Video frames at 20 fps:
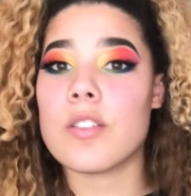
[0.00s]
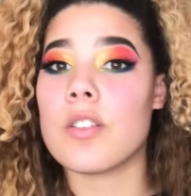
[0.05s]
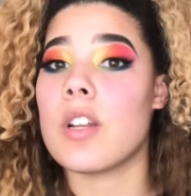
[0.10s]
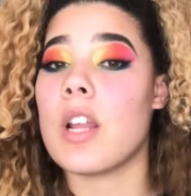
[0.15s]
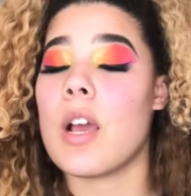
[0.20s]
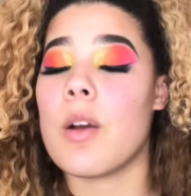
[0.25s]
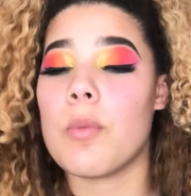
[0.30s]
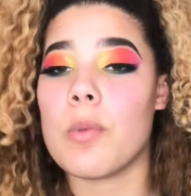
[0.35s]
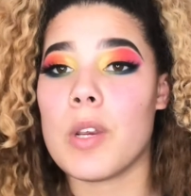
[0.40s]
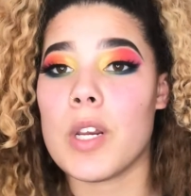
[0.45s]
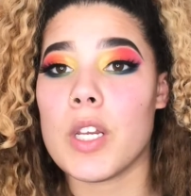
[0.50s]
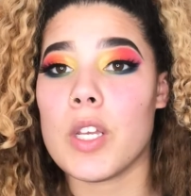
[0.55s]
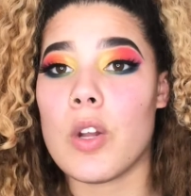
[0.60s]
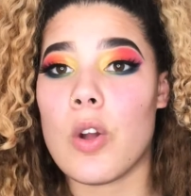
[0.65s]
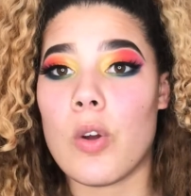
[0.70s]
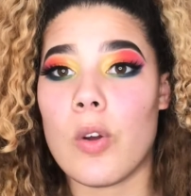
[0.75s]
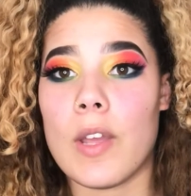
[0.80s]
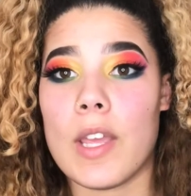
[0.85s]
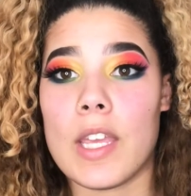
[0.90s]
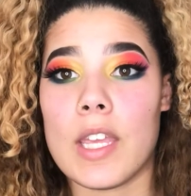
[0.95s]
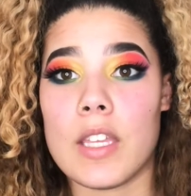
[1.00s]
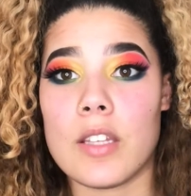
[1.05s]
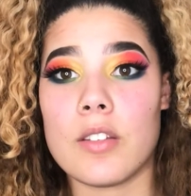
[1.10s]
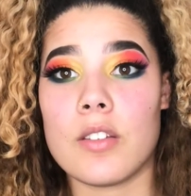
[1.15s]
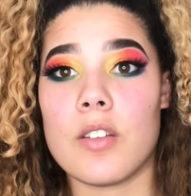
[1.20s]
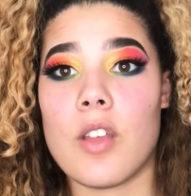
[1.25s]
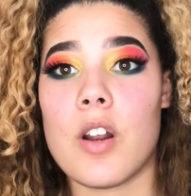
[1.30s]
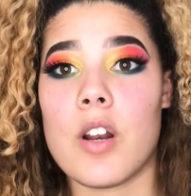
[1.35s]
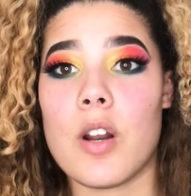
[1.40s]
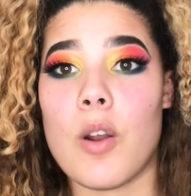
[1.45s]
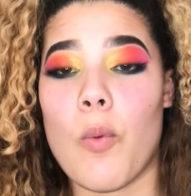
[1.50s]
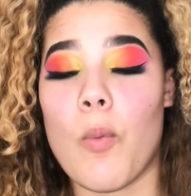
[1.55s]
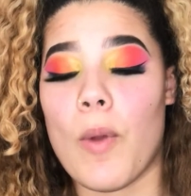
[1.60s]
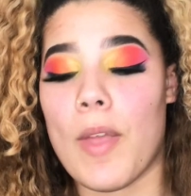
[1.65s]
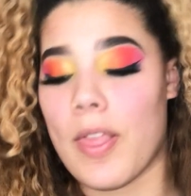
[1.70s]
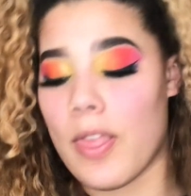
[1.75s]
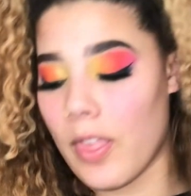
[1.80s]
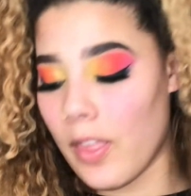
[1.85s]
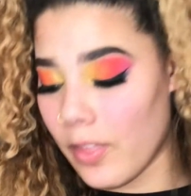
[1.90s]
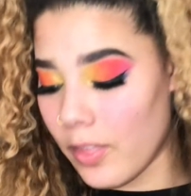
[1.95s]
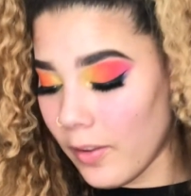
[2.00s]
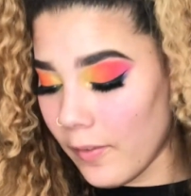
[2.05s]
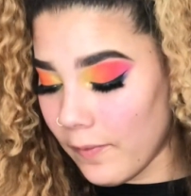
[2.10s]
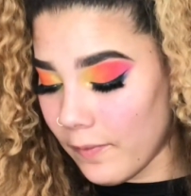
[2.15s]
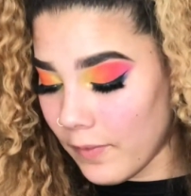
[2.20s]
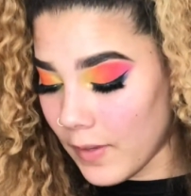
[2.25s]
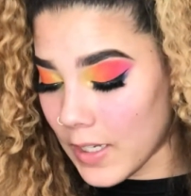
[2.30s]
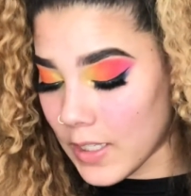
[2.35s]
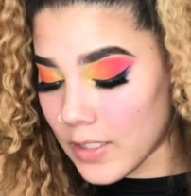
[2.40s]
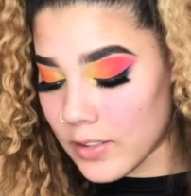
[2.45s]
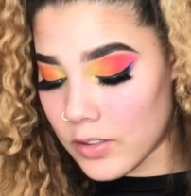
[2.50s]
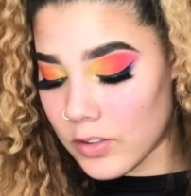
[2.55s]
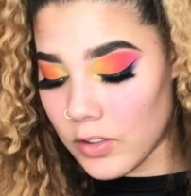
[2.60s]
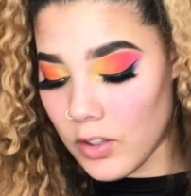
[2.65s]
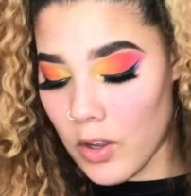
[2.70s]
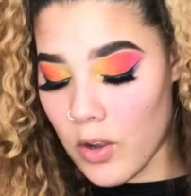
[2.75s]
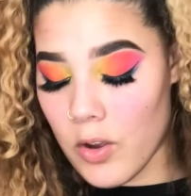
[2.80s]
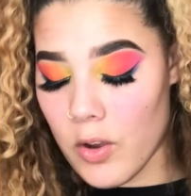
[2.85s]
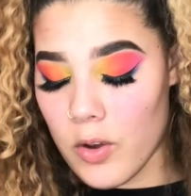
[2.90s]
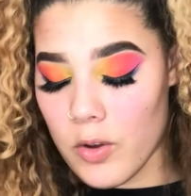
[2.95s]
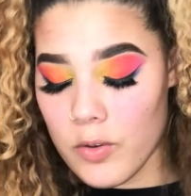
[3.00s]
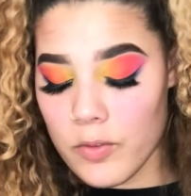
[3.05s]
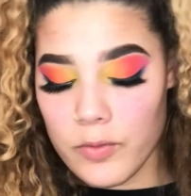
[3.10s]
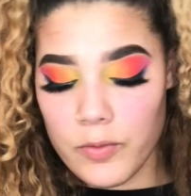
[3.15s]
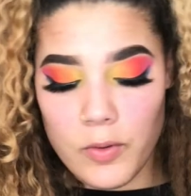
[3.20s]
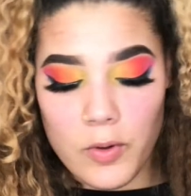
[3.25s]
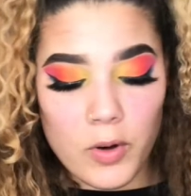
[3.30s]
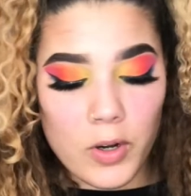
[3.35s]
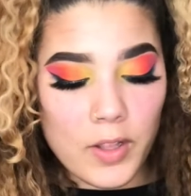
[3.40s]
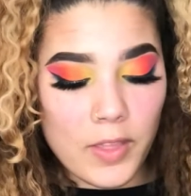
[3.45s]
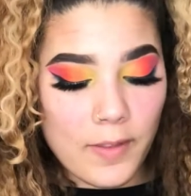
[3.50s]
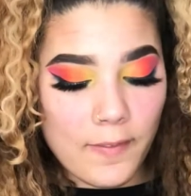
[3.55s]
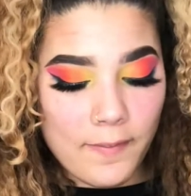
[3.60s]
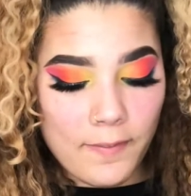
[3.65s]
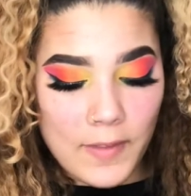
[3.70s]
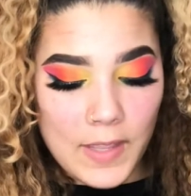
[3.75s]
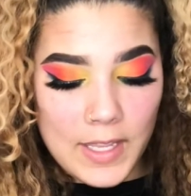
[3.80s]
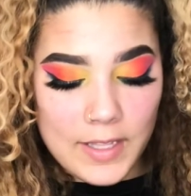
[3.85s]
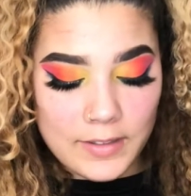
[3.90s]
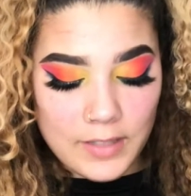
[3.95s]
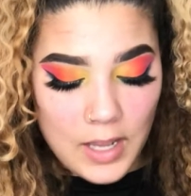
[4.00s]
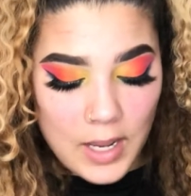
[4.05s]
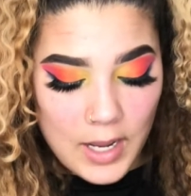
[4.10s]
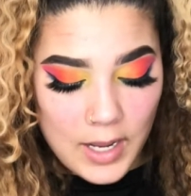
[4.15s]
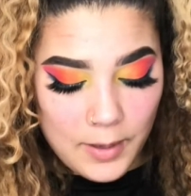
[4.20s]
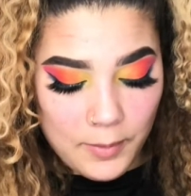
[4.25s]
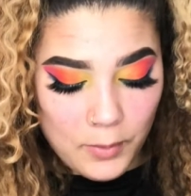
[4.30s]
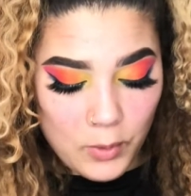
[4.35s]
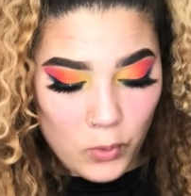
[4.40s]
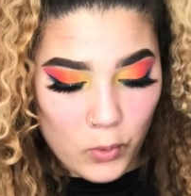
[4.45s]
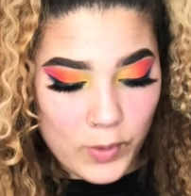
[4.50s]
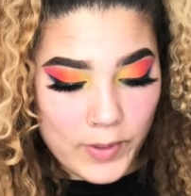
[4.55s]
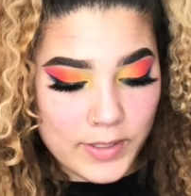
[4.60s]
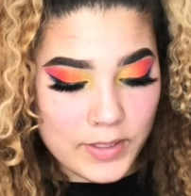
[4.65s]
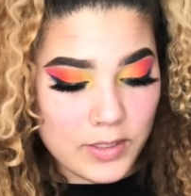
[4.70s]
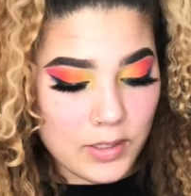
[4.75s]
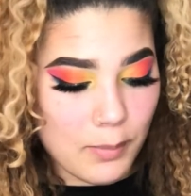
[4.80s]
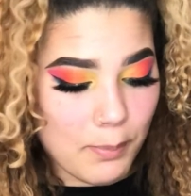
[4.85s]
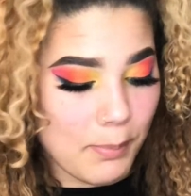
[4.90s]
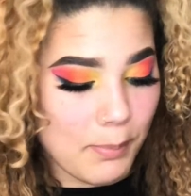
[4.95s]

so now we're gonna go and get started with the face. So for the face, I am going to